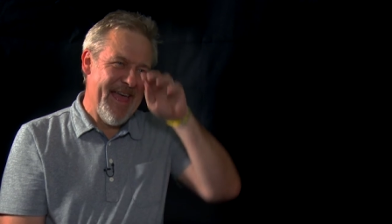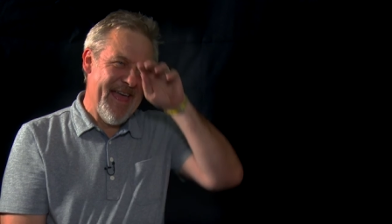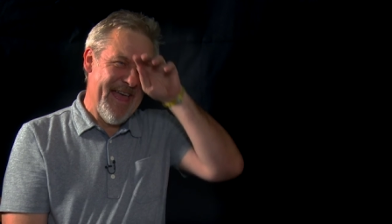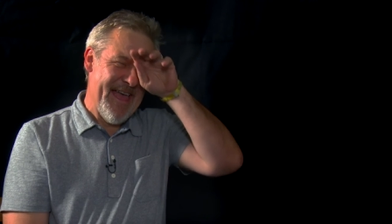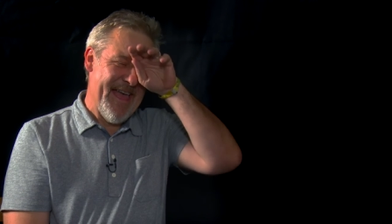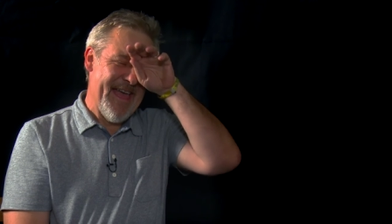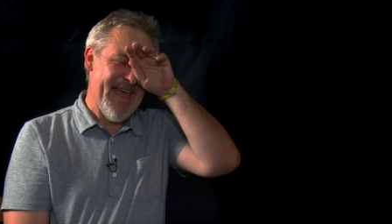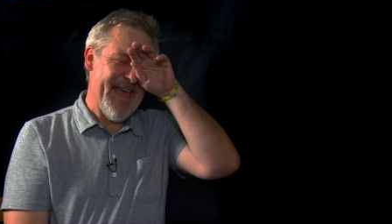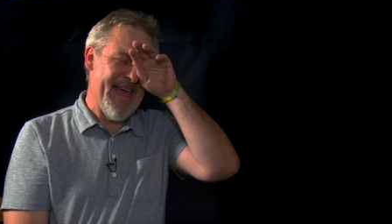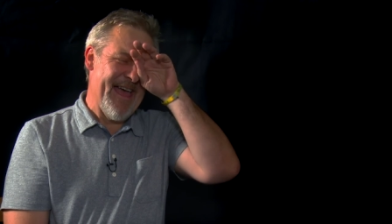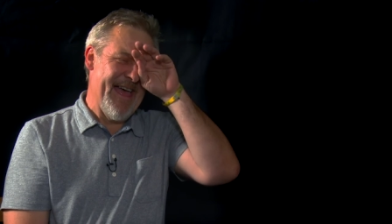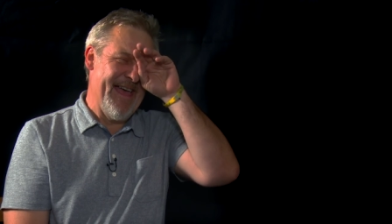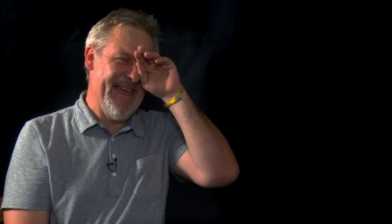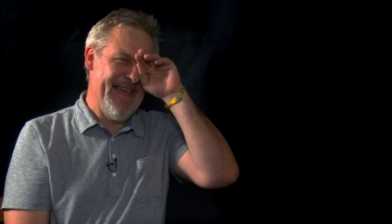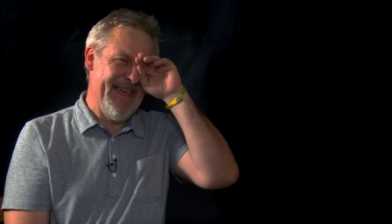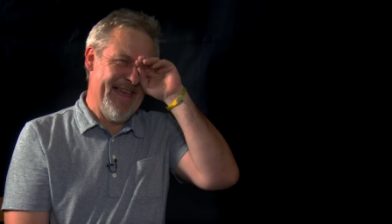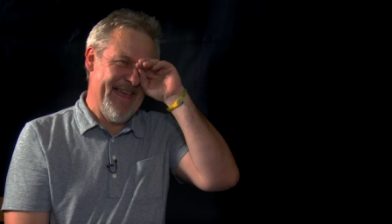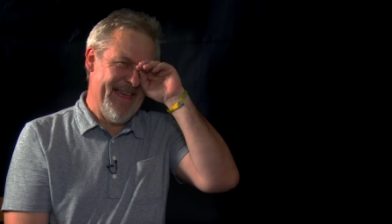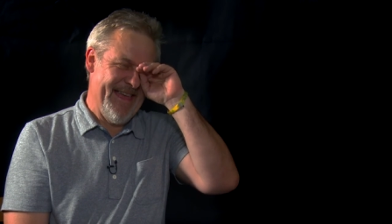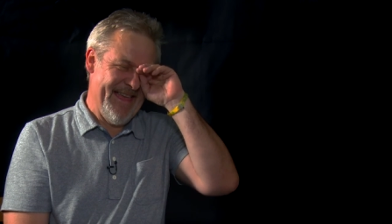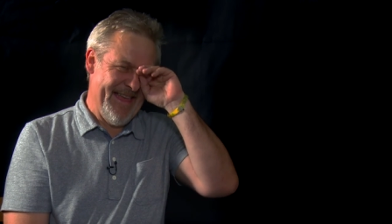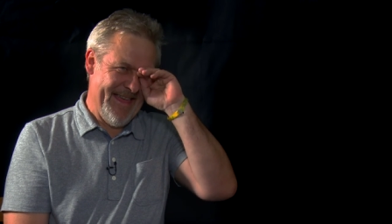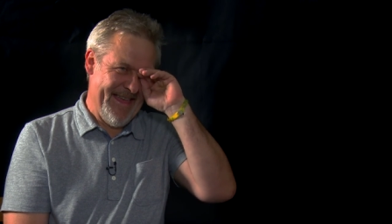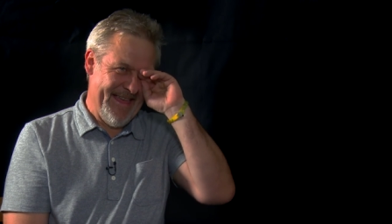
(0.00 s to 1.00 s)
Uh,
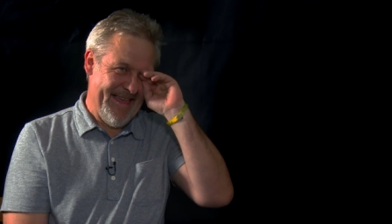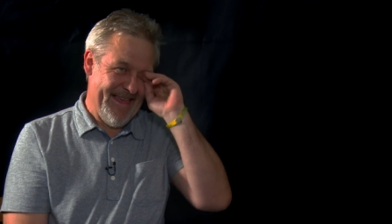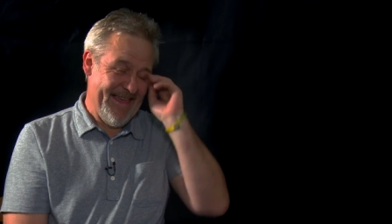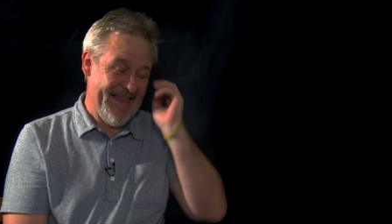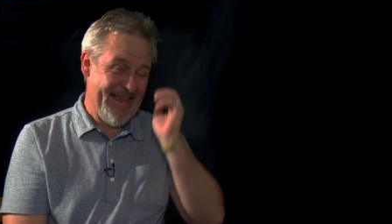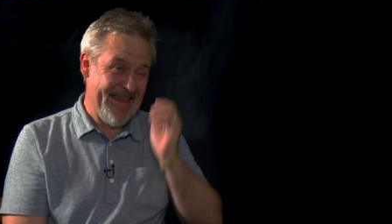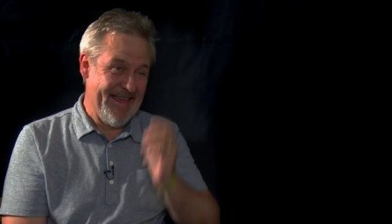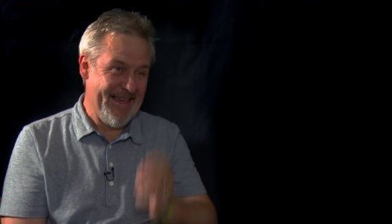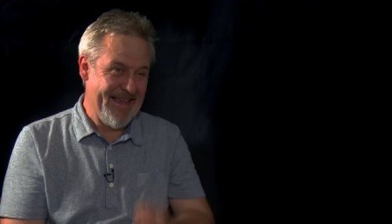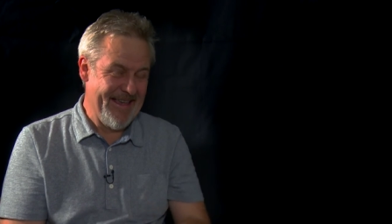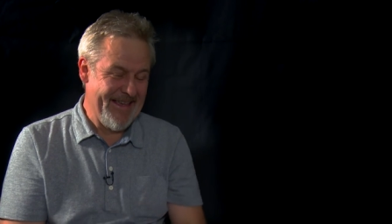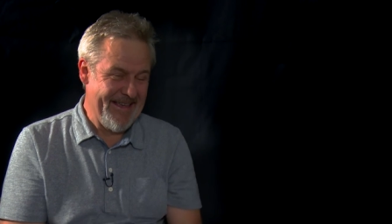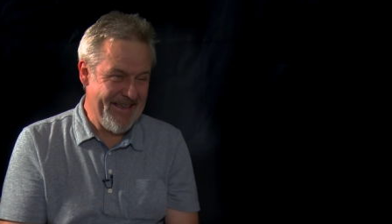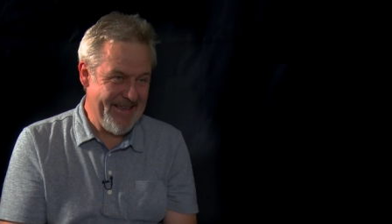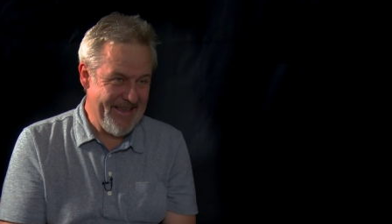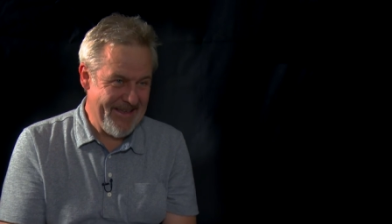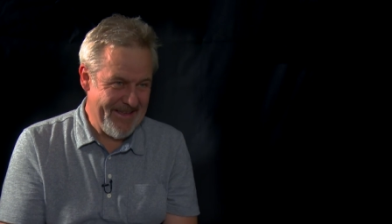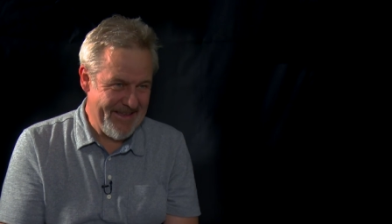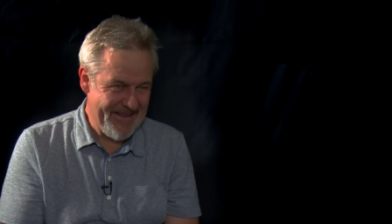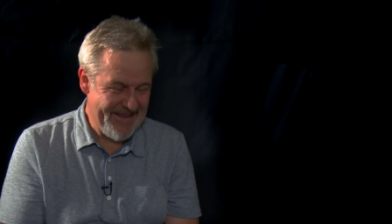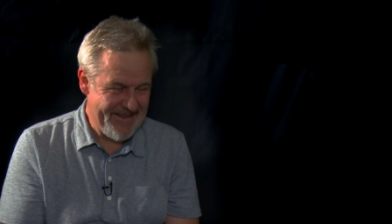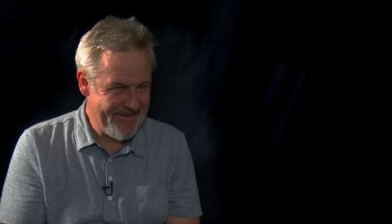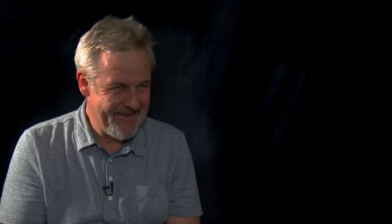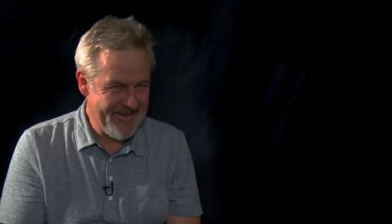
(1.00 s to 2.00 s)
and she's not
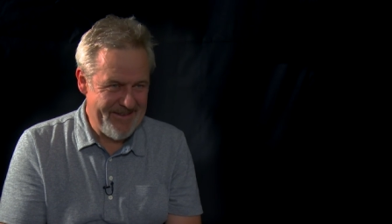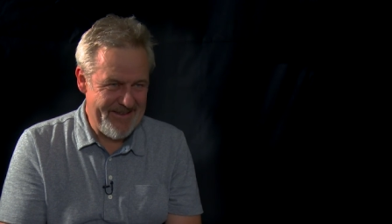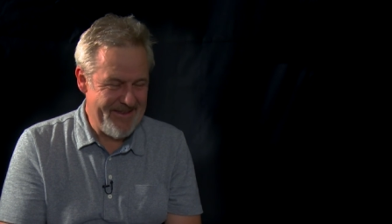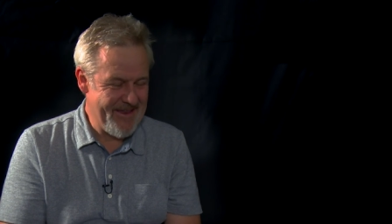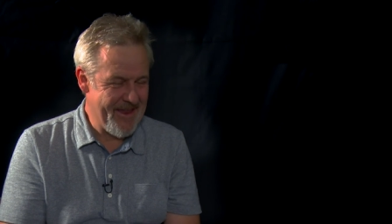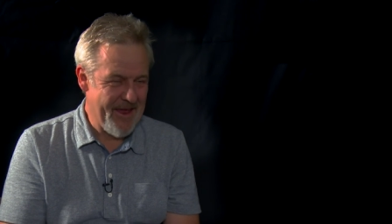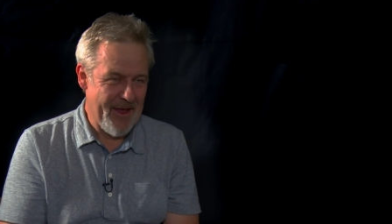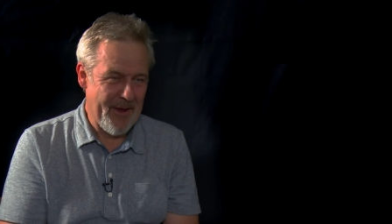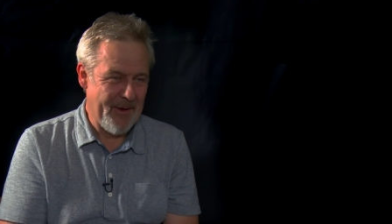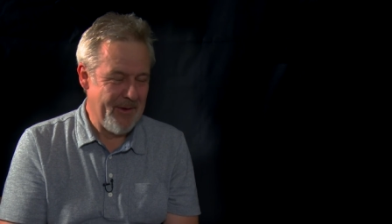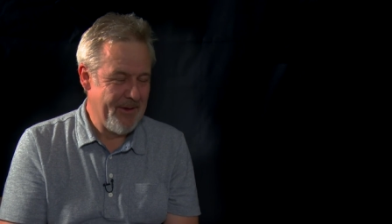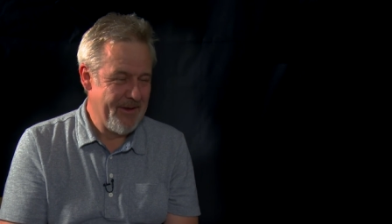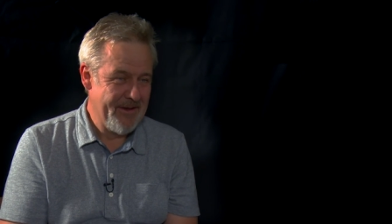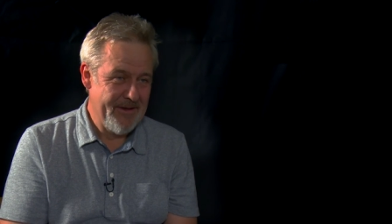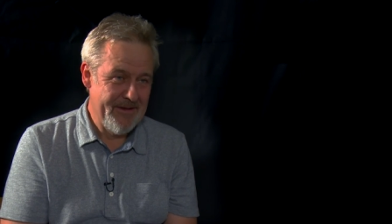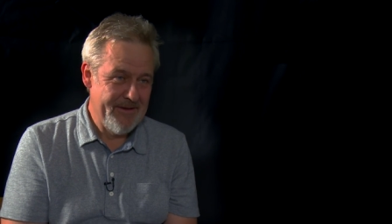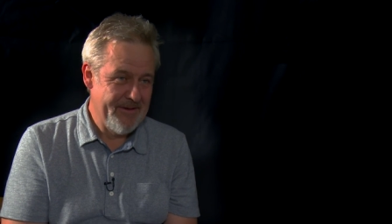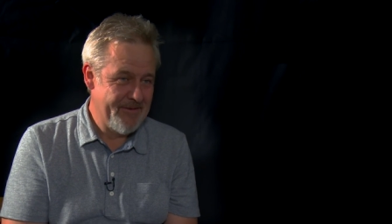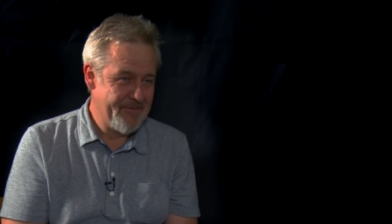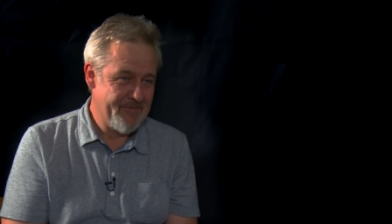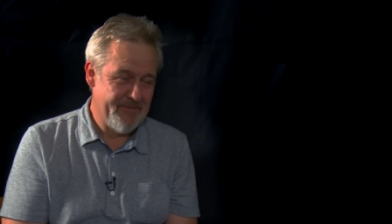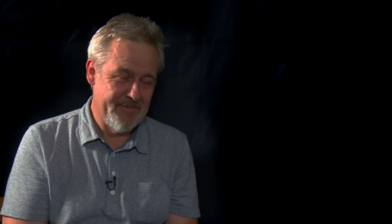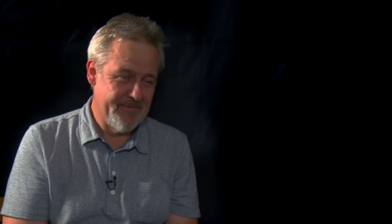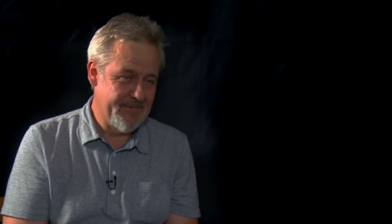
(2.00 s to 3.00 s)
interested in my workload or
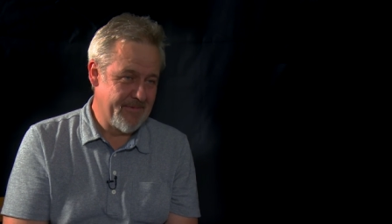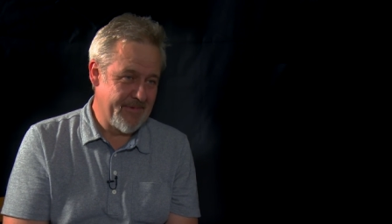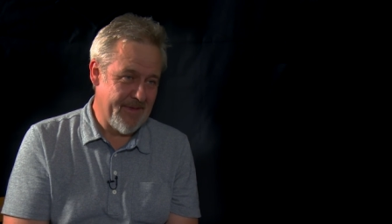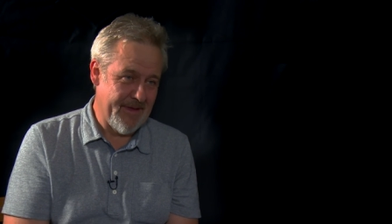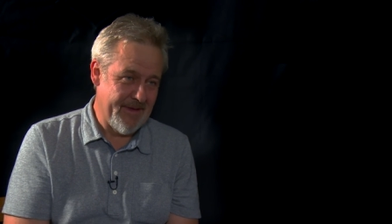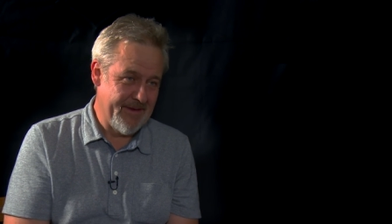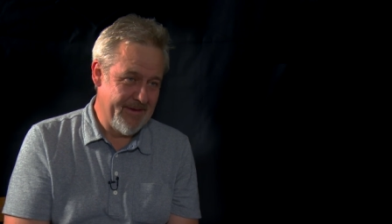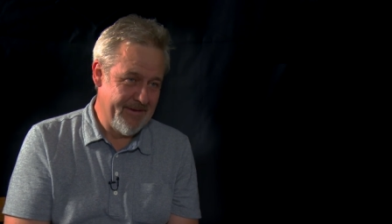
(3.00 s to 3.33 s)
whatever. And